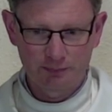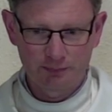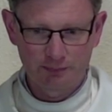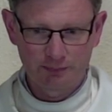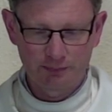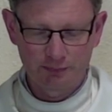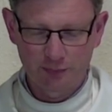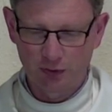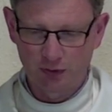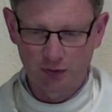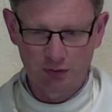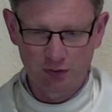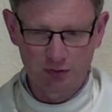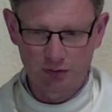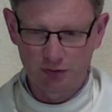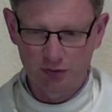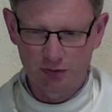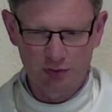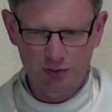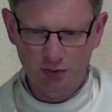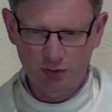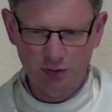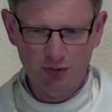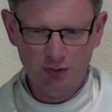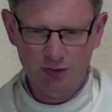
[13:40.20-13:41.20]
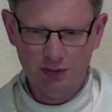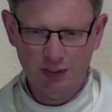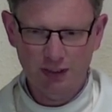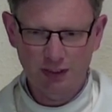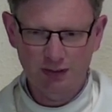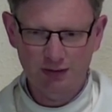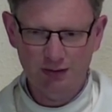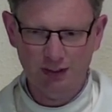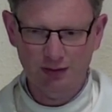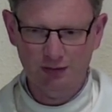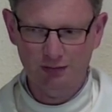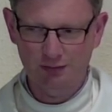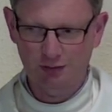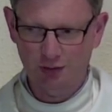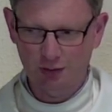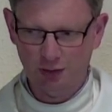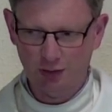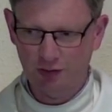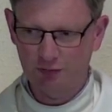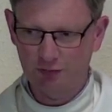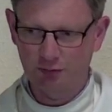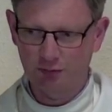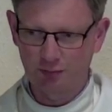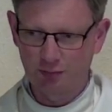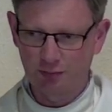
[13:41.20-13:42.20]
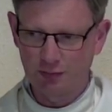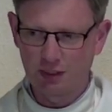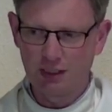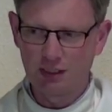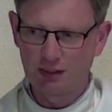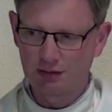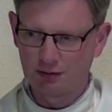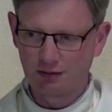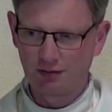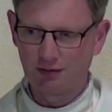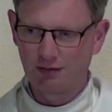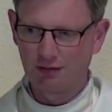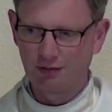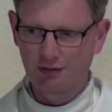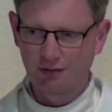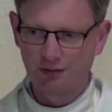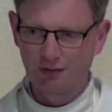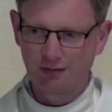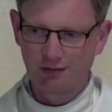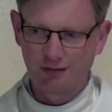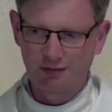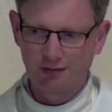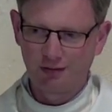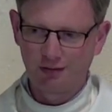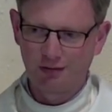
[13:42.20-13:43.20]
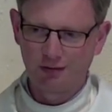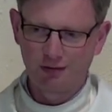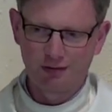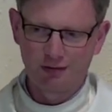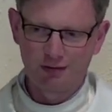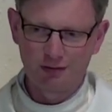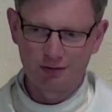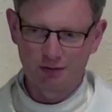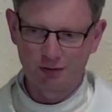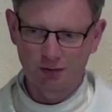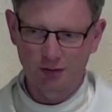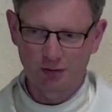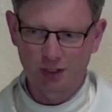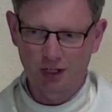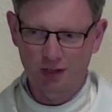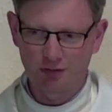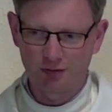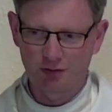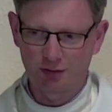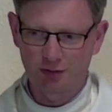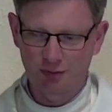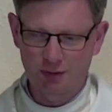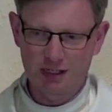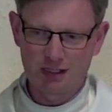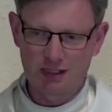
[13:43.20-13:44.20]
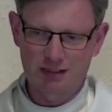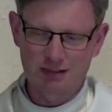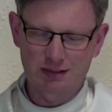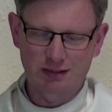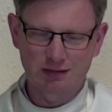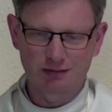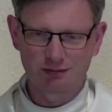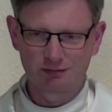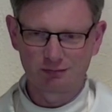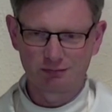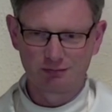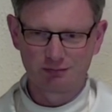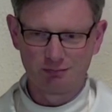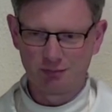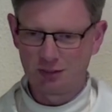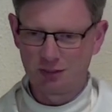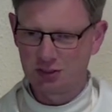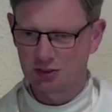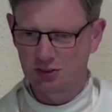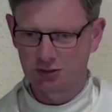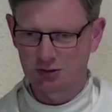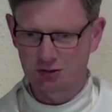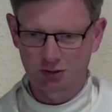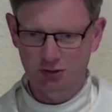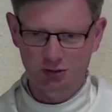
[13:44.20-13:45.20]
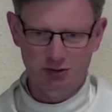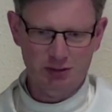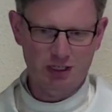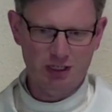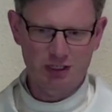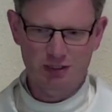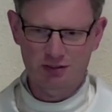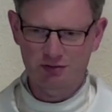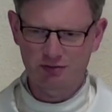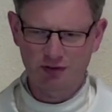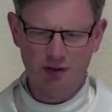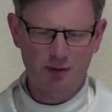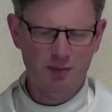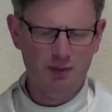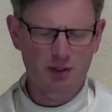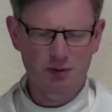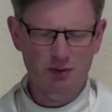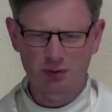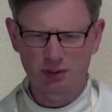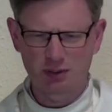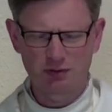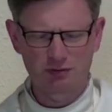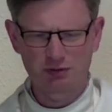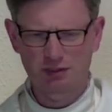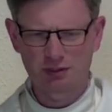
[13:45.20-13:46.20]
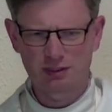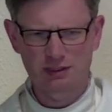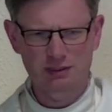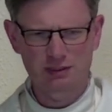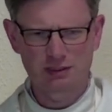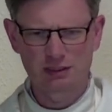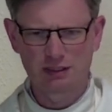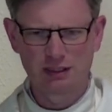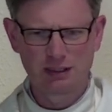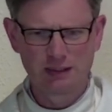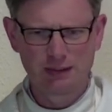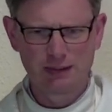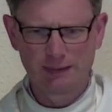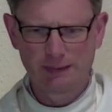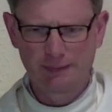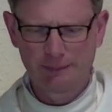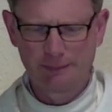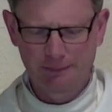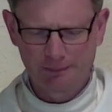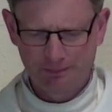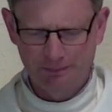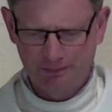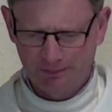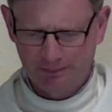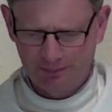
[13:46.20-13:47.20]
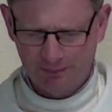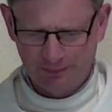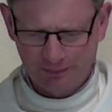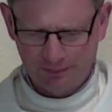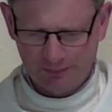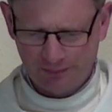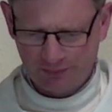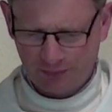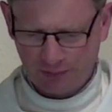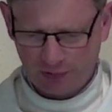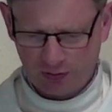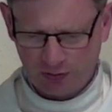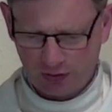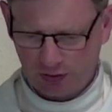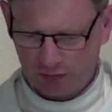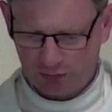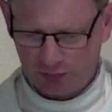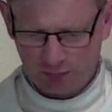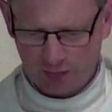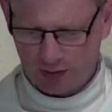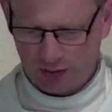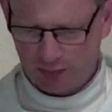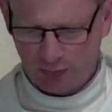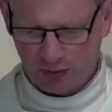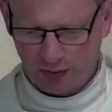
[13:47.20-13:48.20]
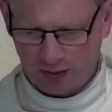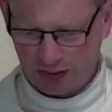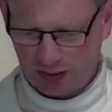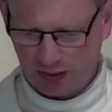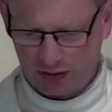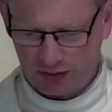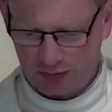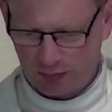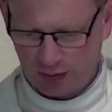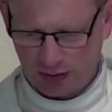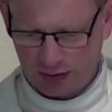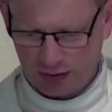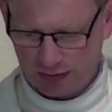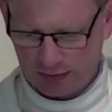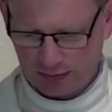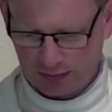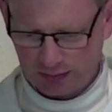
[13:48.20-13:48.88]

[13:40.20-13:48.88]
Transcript: But don't think that cut off from me, you're going to have an amazing mission, success, family, whatever it is. Cut off from him, we can't do anything.